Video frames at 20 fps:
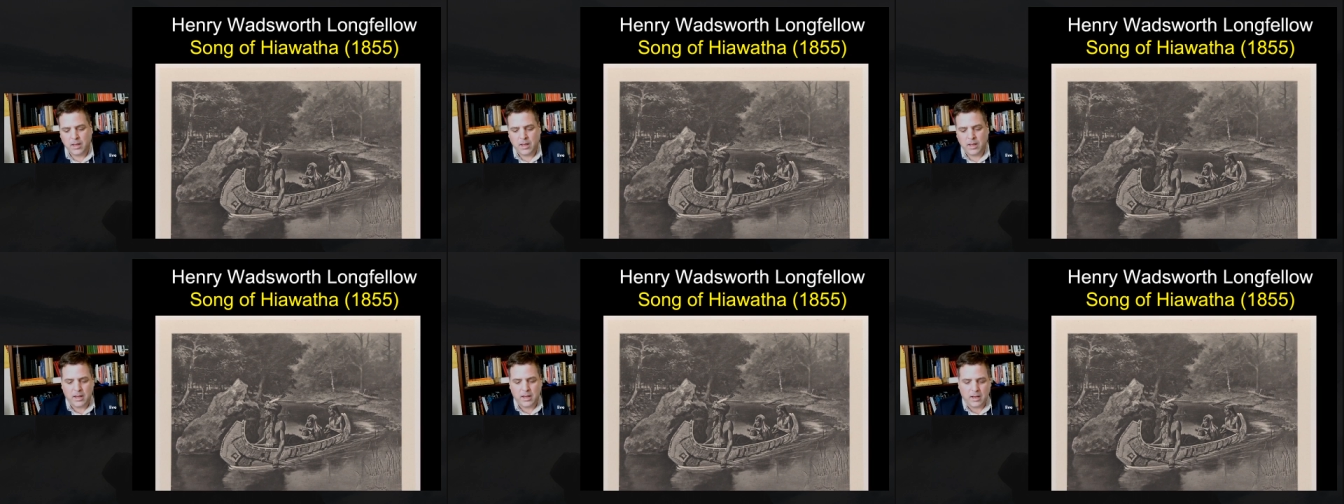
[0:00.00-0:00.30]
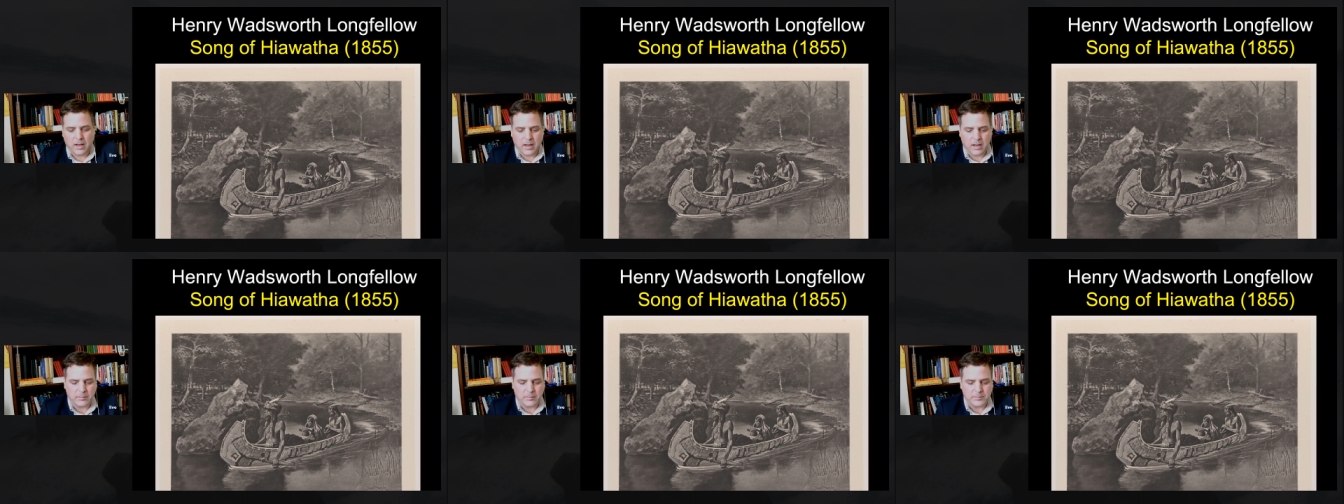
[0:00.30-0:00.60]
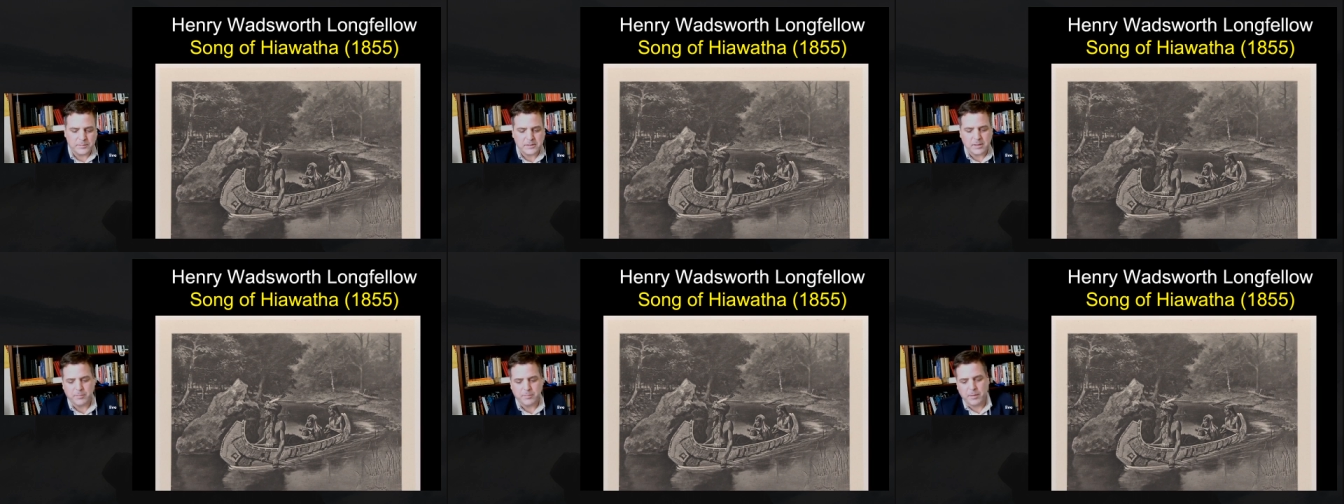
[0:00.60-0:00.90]
Um,
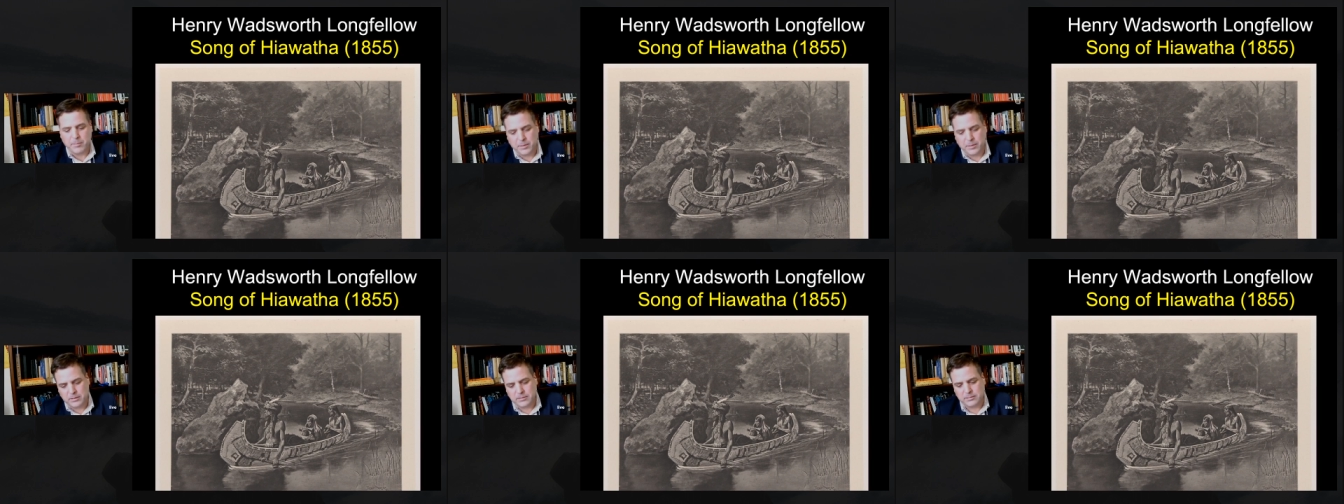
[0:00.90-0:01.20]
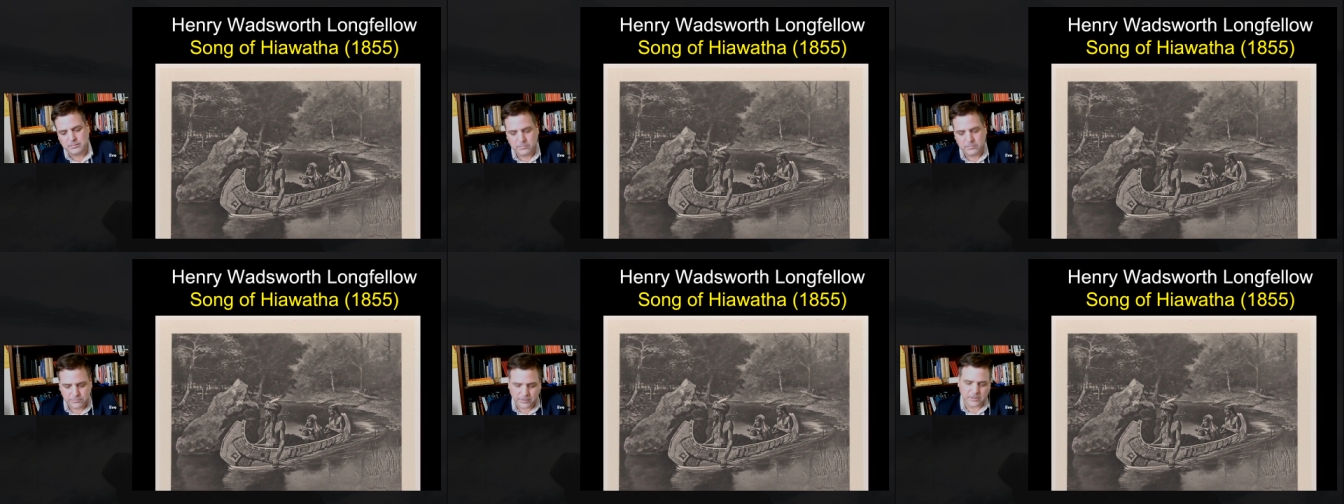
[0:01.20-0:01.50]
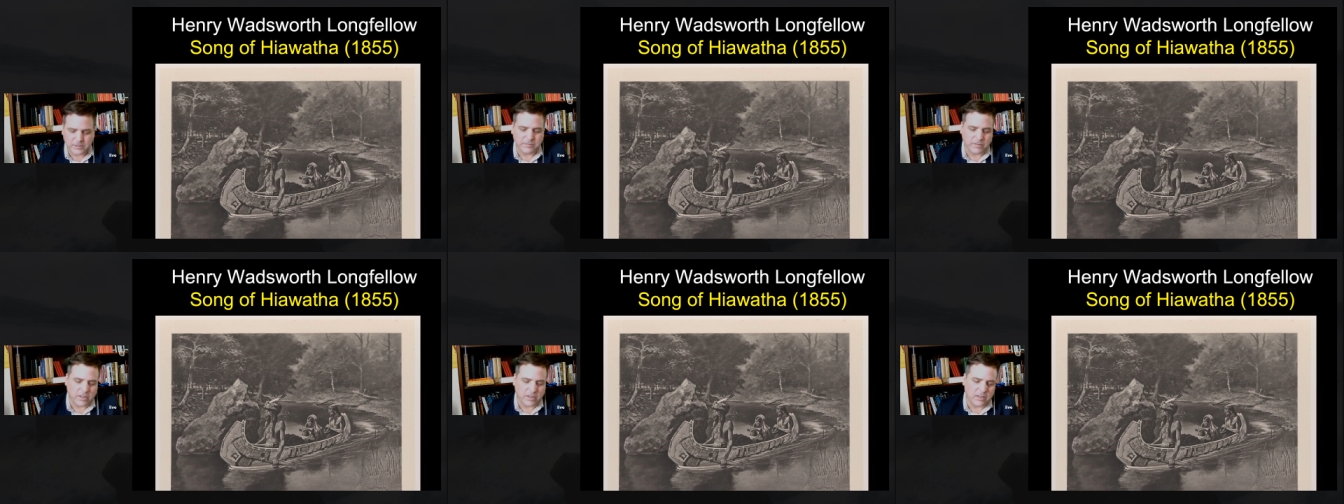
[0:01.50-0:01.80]
some people, first
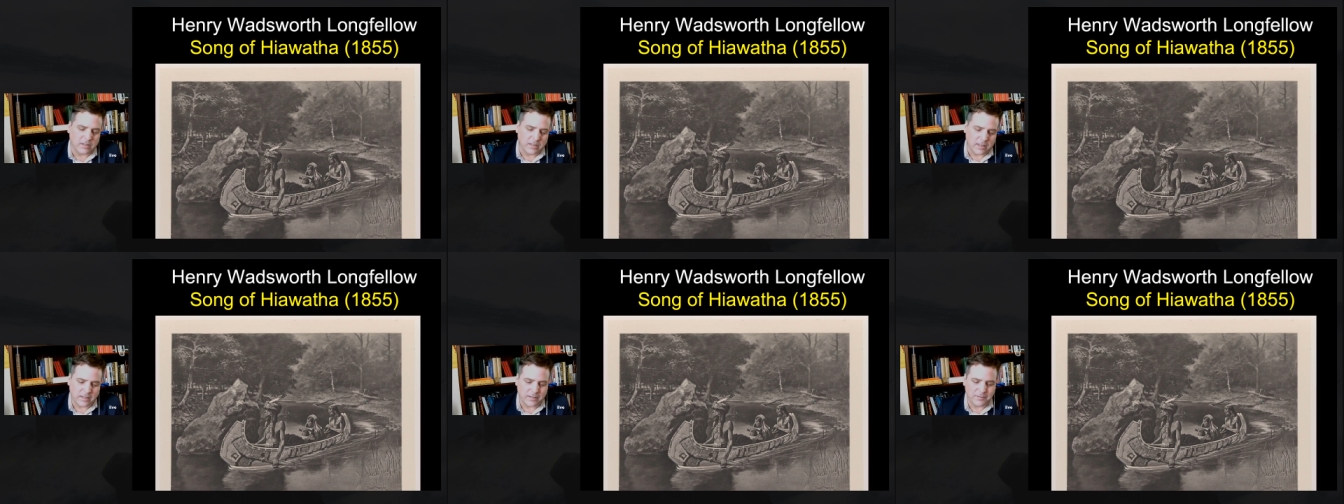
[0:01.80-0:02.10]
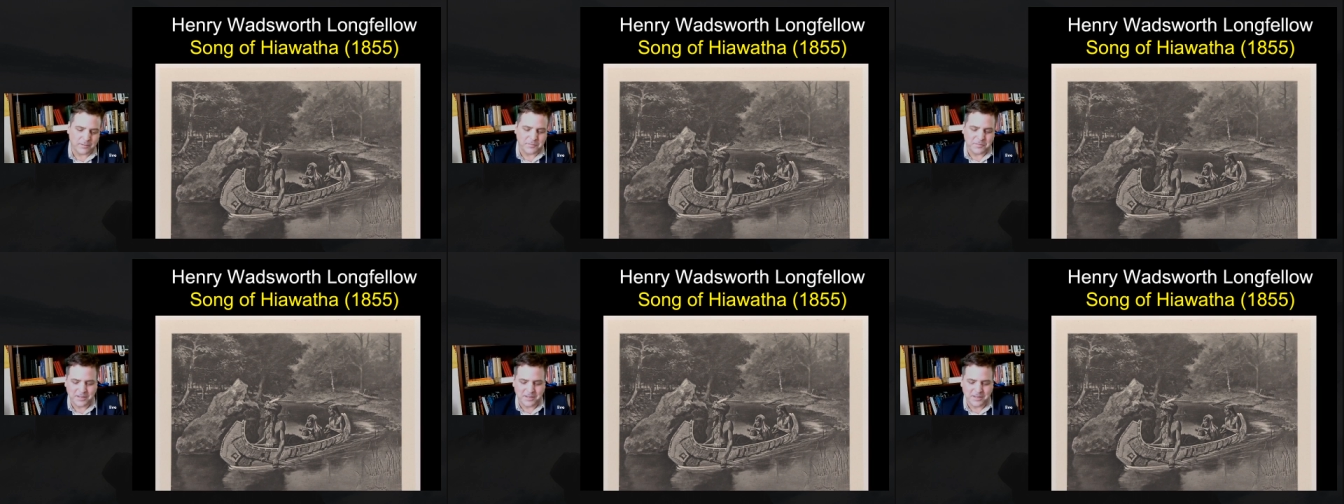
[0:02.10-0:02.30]
of all, uh,